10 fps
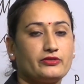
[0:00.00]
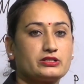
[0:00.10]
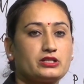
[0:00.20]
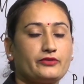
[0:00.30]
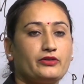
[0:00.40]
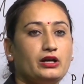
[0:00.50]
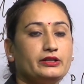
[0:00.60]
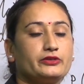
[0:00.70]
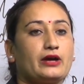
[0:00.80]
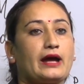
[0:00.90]
First of all,
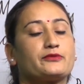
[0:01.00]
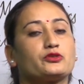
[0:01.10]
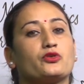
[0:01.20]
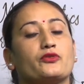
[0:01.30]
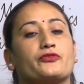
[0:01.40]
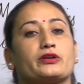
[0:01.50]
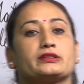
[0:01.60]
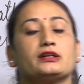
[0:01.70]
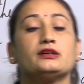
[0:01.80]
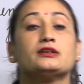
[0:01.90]
you have to go for the